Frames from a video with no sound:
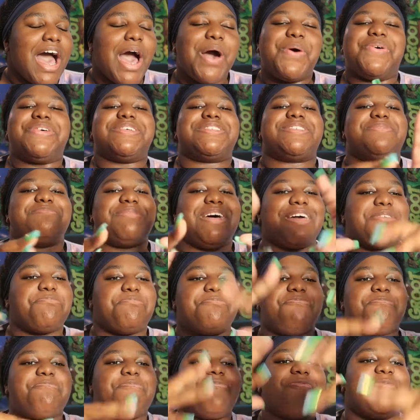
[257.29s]
I want some like
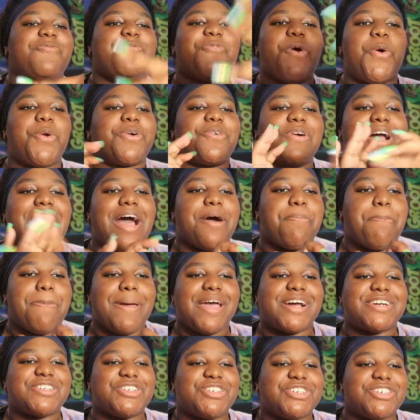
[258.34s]
photograph
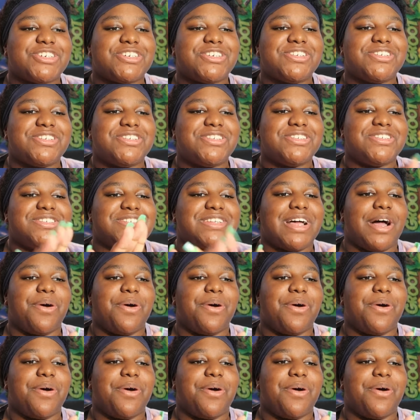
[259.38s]
pictures.